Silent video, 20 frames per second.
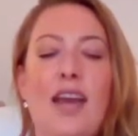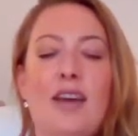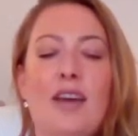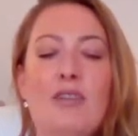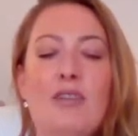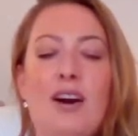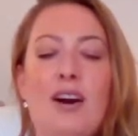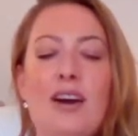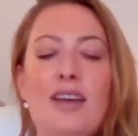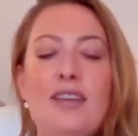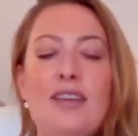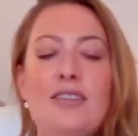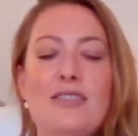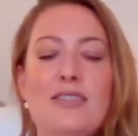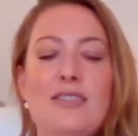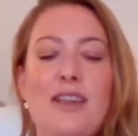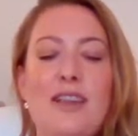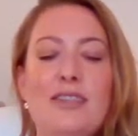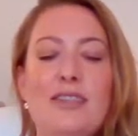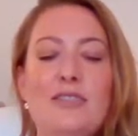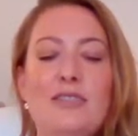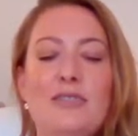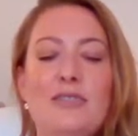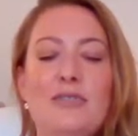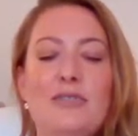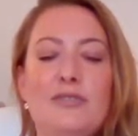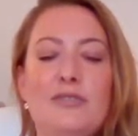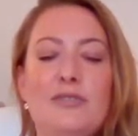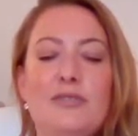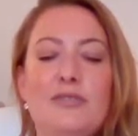our higher
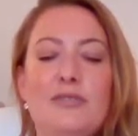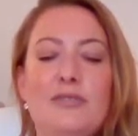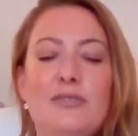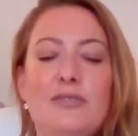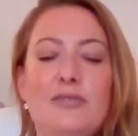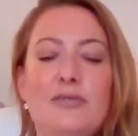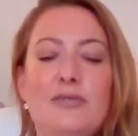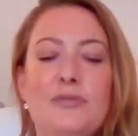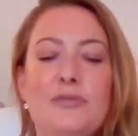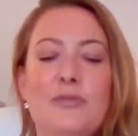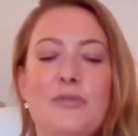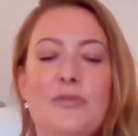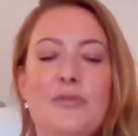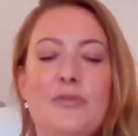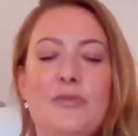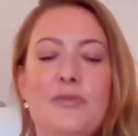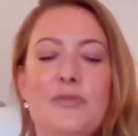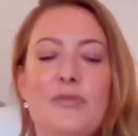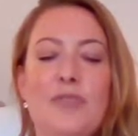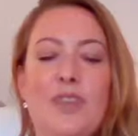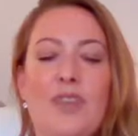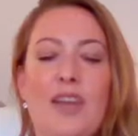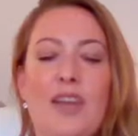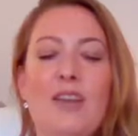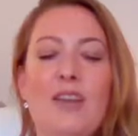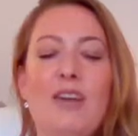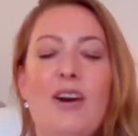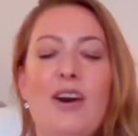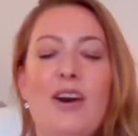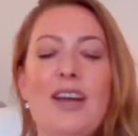self,
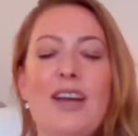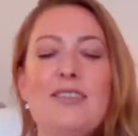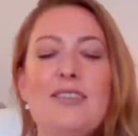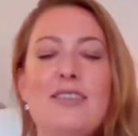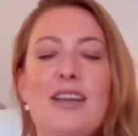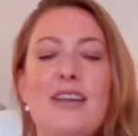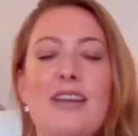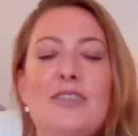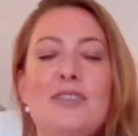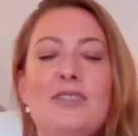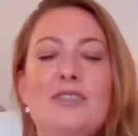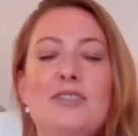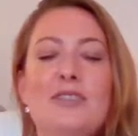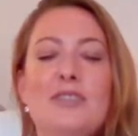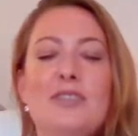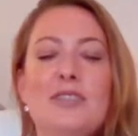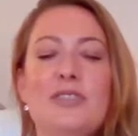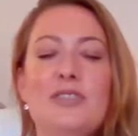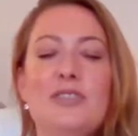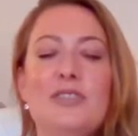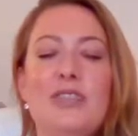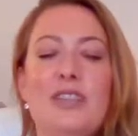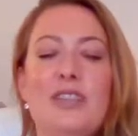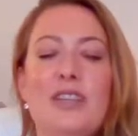our higher selves,